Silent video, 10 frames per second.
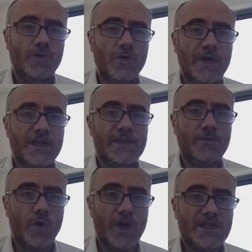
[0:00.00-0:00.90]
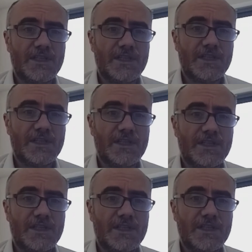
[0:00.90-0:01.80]
who
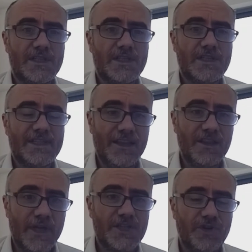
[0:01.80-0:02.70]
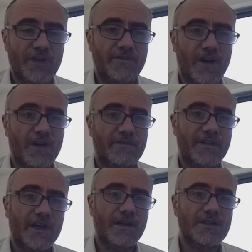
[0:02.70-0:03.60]
works in the Ministry of
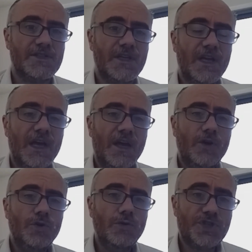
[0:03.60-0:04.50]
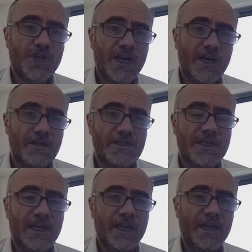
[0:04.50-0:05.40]
Foreign Affairs, who chairs a
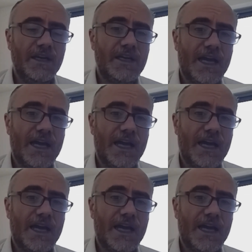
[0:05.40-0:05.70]
national